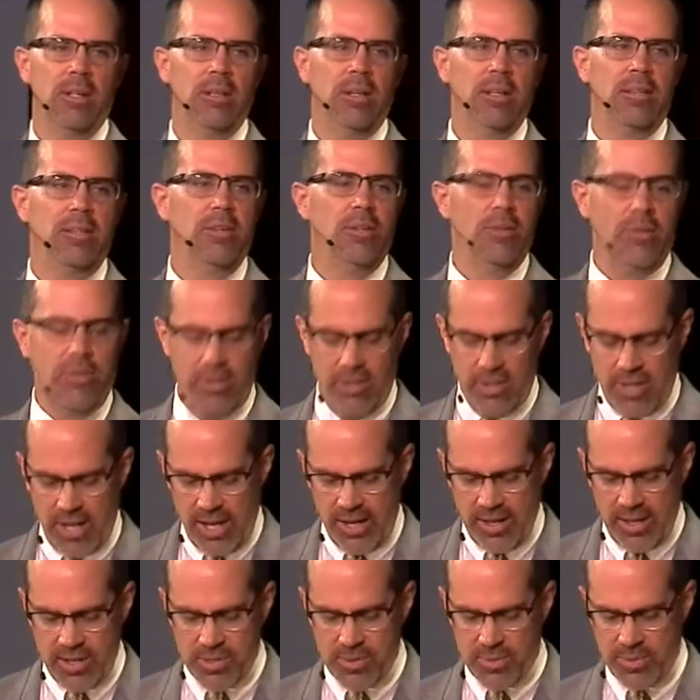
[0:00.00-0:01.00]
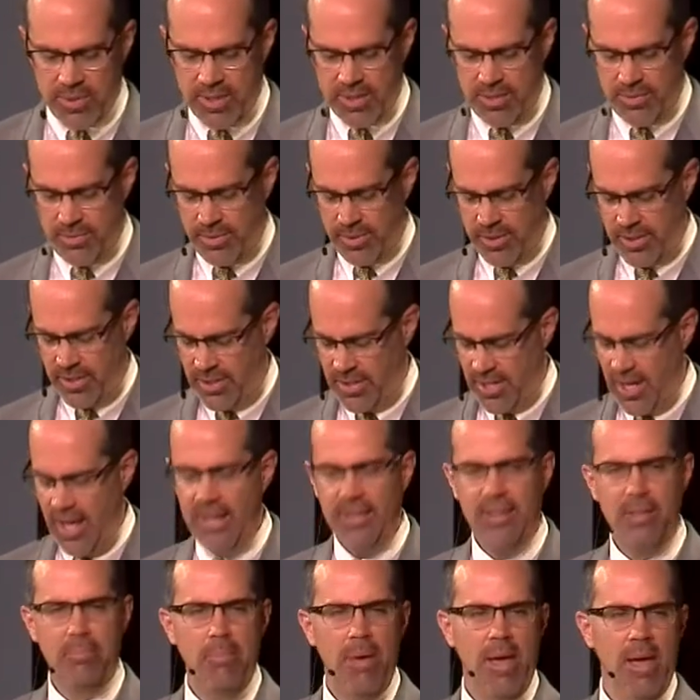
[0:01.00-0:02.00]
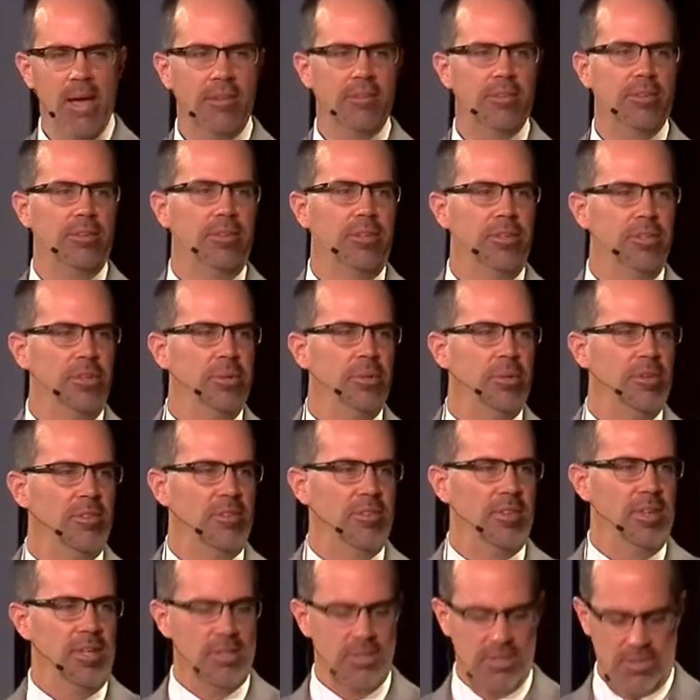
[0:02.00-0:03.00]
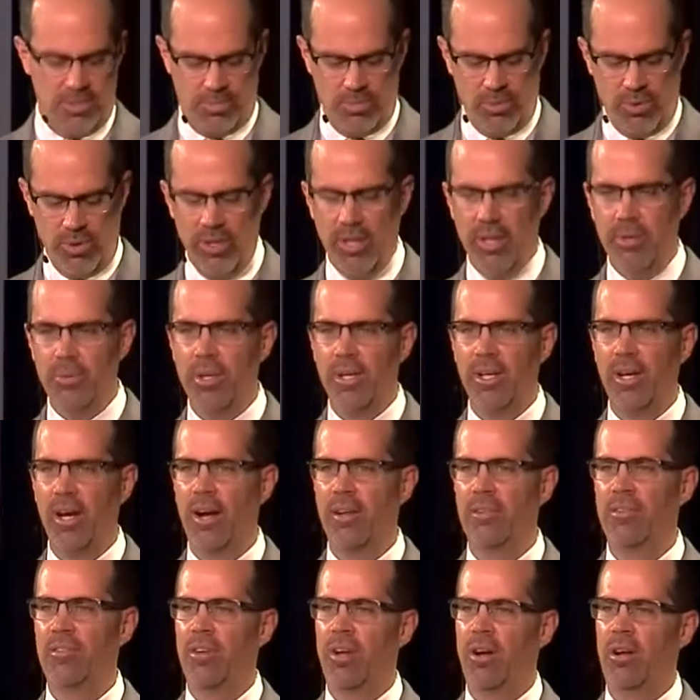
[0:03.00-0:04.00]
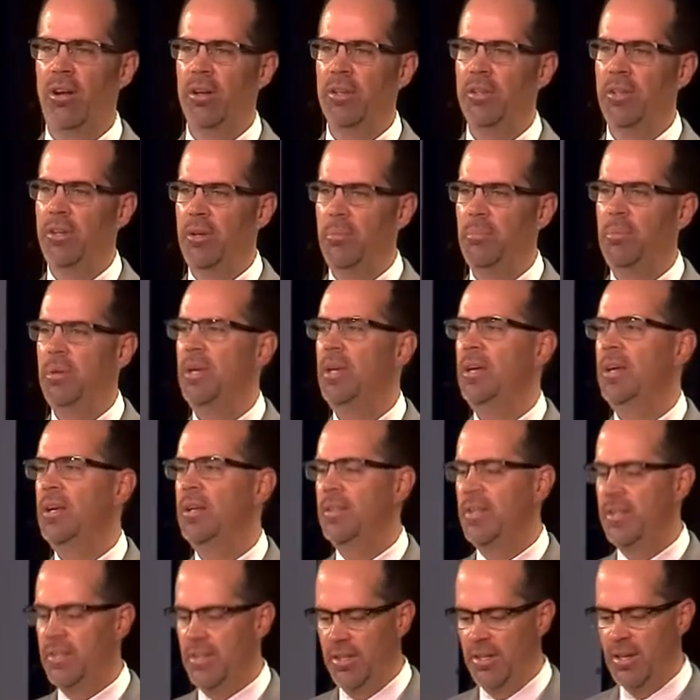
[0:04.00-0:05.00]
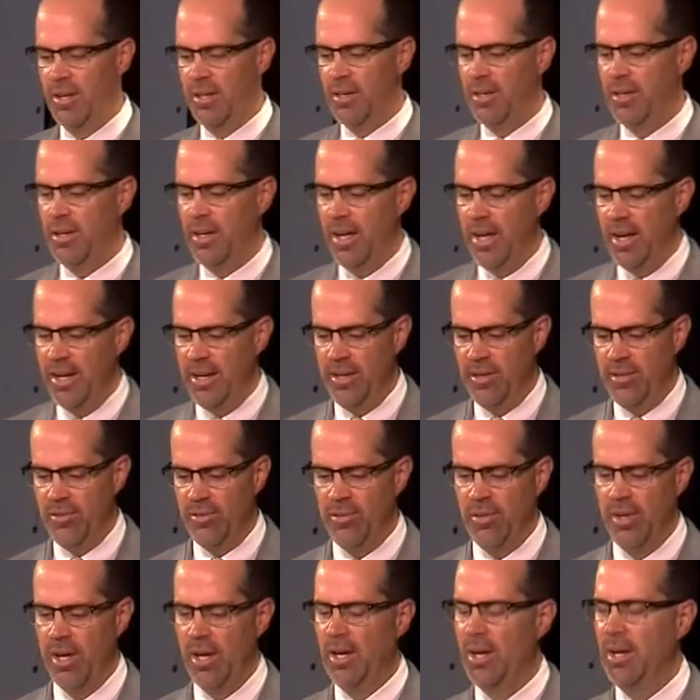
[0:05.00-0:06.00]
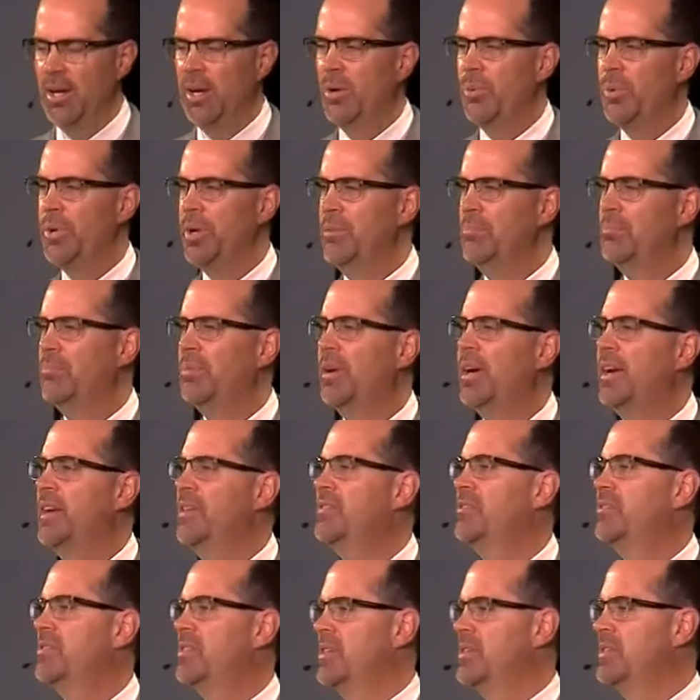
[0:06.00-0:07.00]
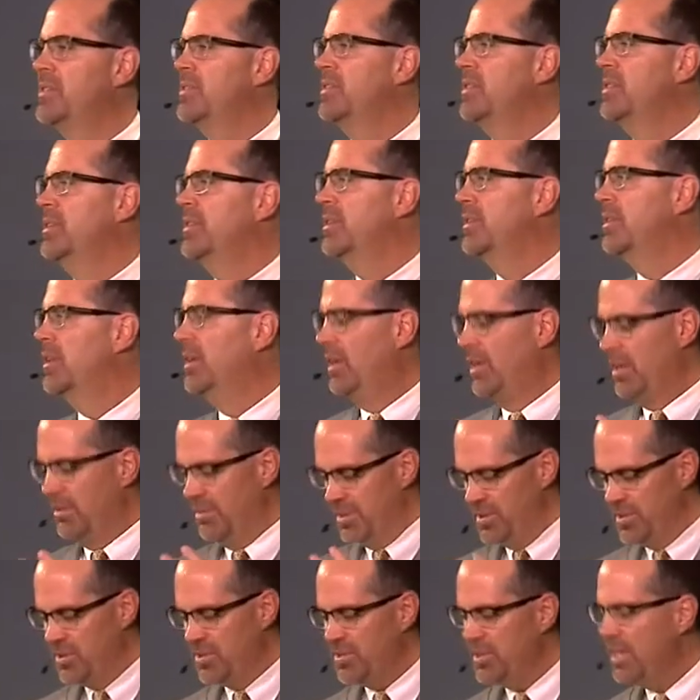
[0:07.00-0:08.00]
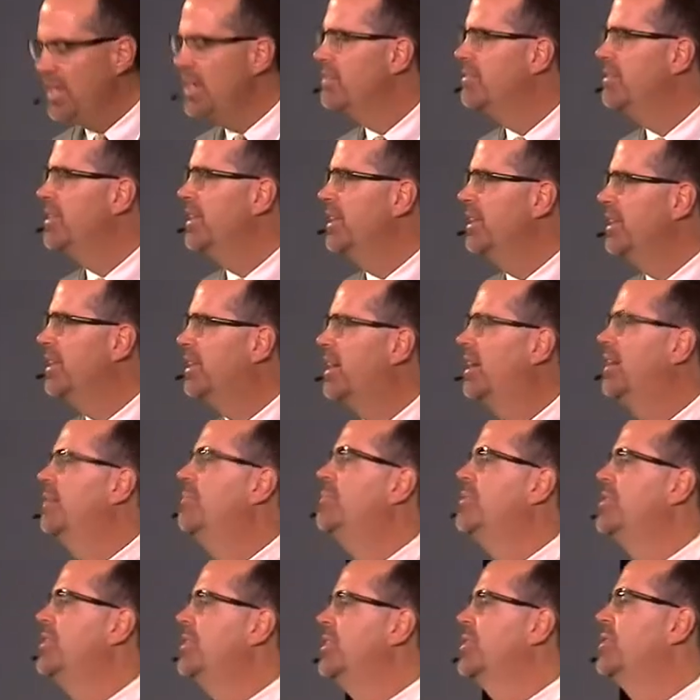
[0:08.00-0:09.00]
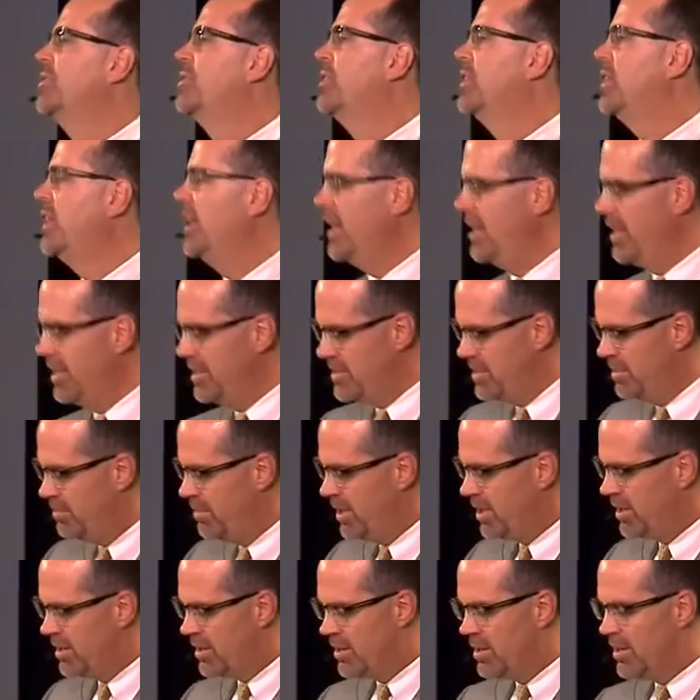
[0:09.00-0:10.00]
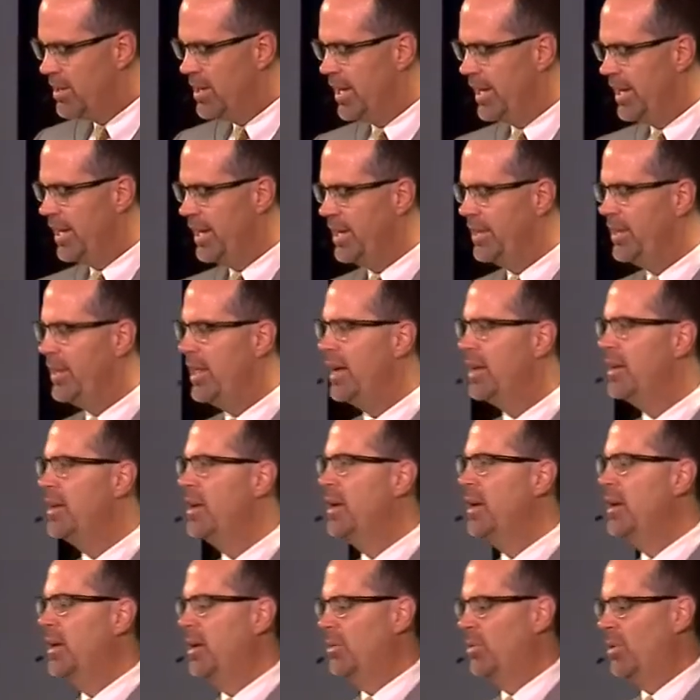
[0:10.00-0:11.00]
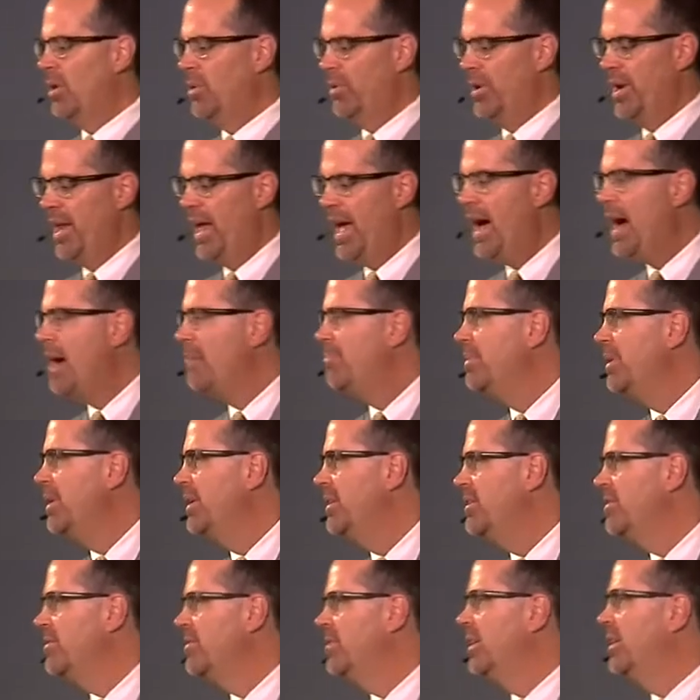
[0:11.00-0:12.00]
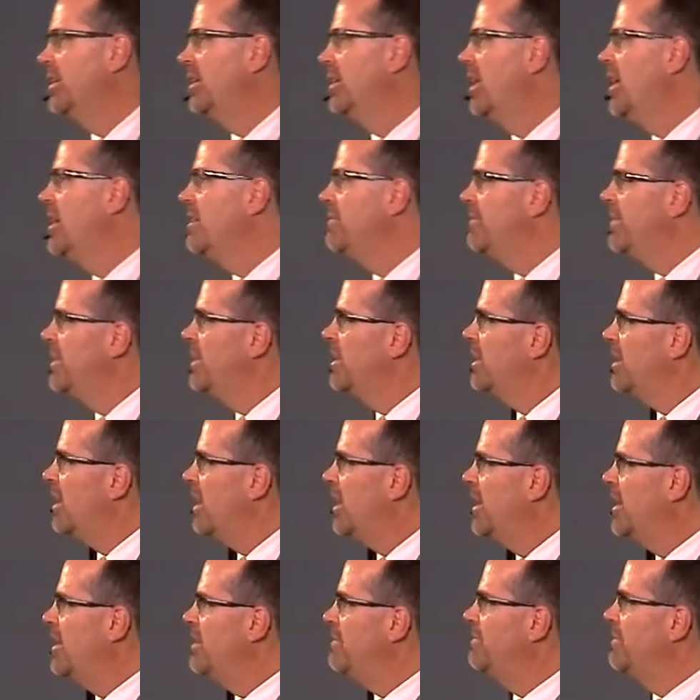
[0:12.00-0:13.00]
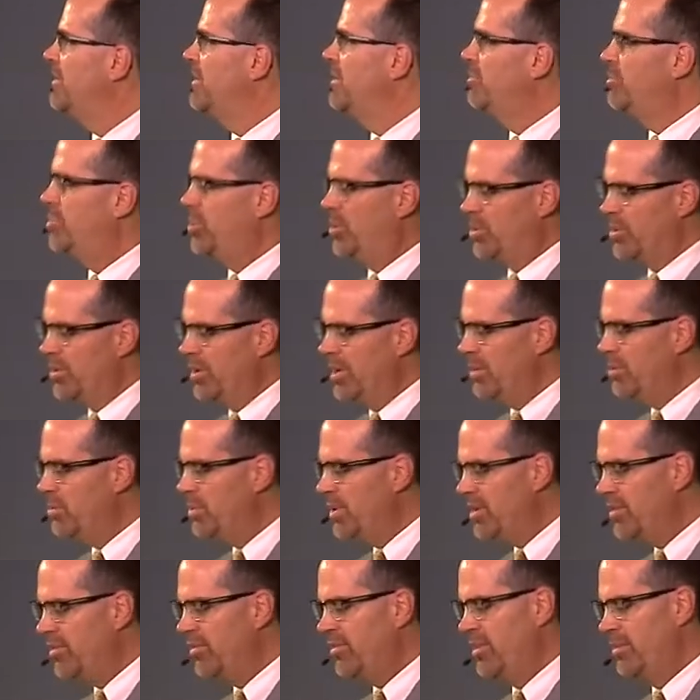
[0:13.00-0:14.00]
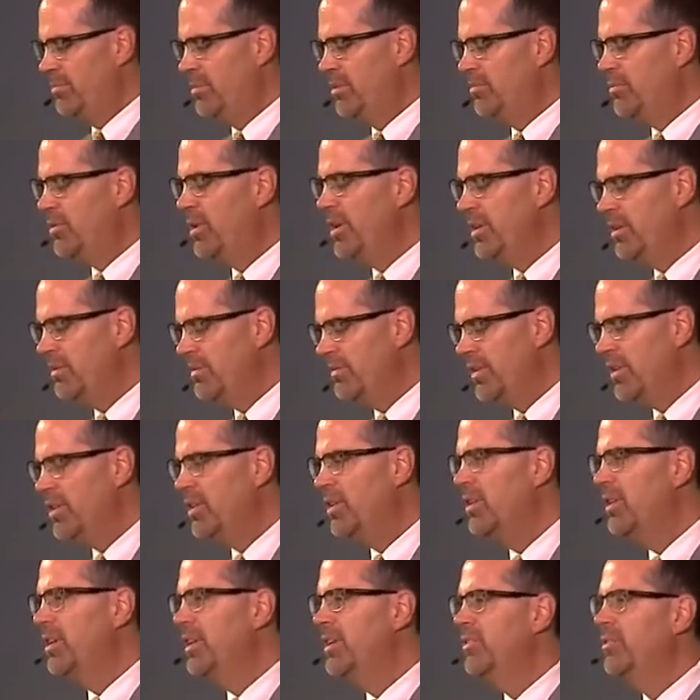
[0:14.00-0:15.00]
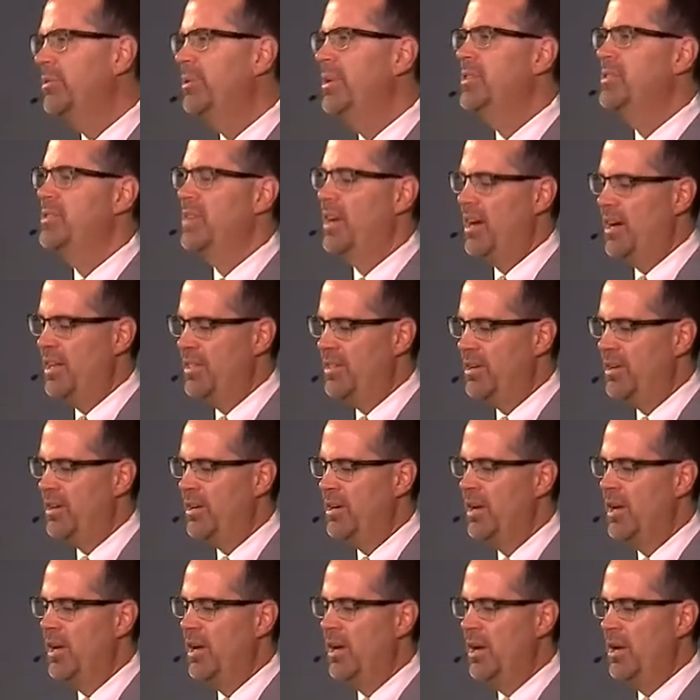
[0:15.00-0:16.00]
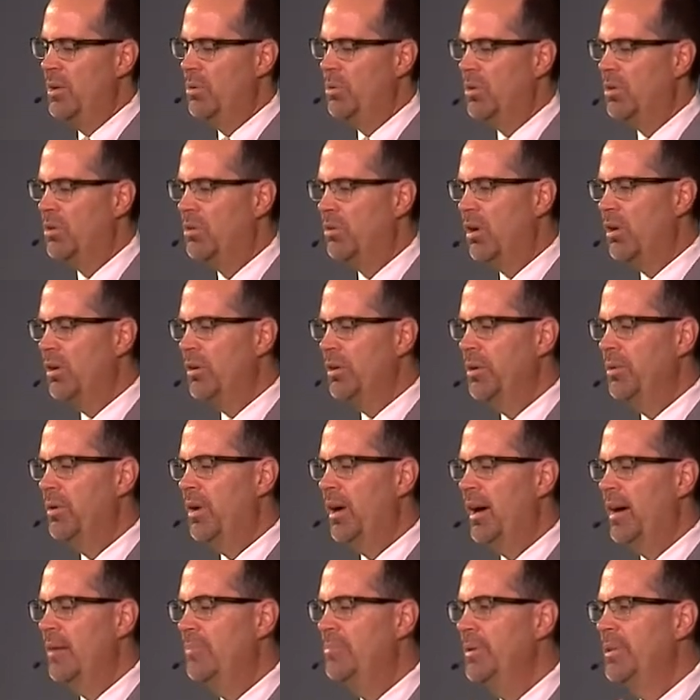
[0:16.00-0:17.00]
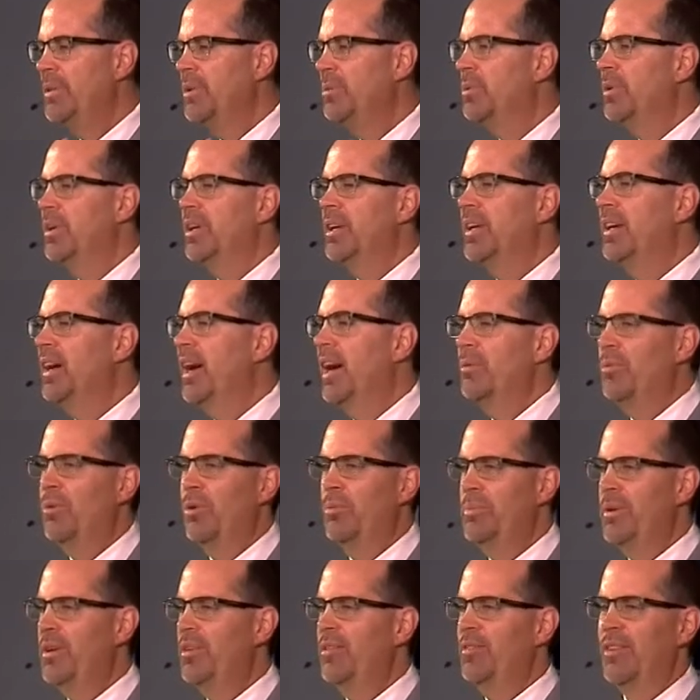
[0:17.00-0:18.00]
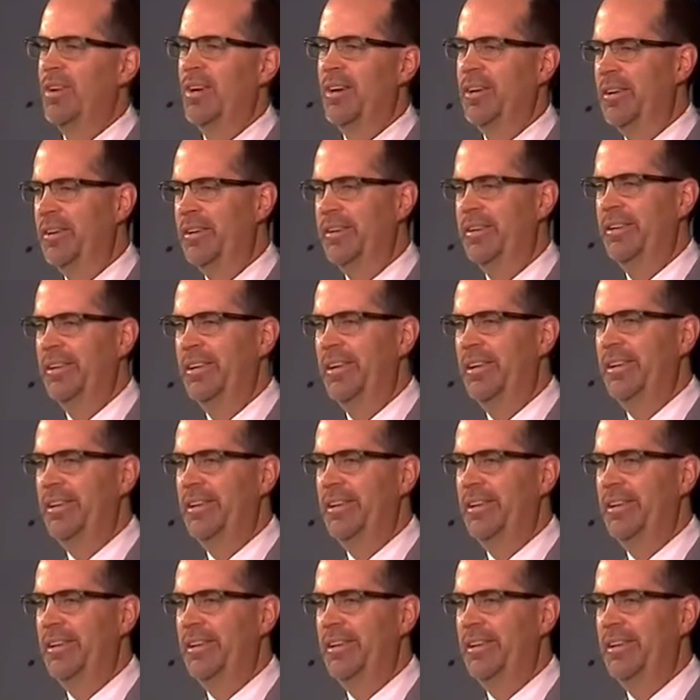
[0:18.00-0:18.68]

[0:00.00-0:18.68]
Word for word: that the older ladies would, would take the mantle and you would see this morning what God's calling you to be, and that the younger ladies would embrace this and receive it and come to the older ladies and be learning, and that what would happen is that life on life and pouring wisdom of what you've learned into each other will grow you up, and the Word of God won't be dishonored.